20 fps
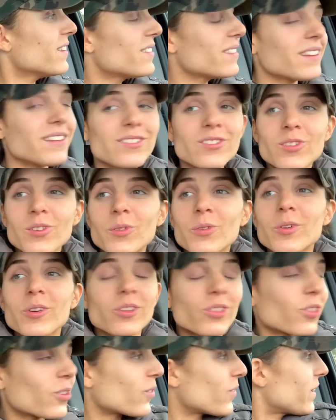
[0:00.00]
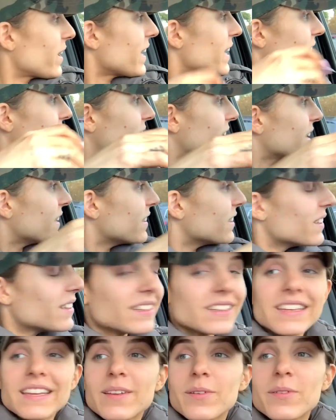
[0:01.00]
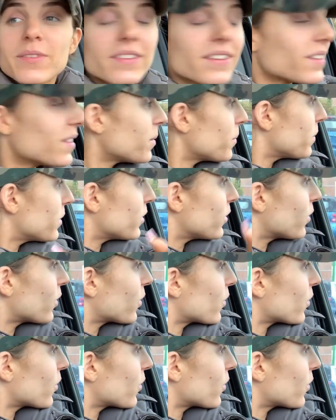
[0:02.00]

He's like two or three. And like he was in the middle of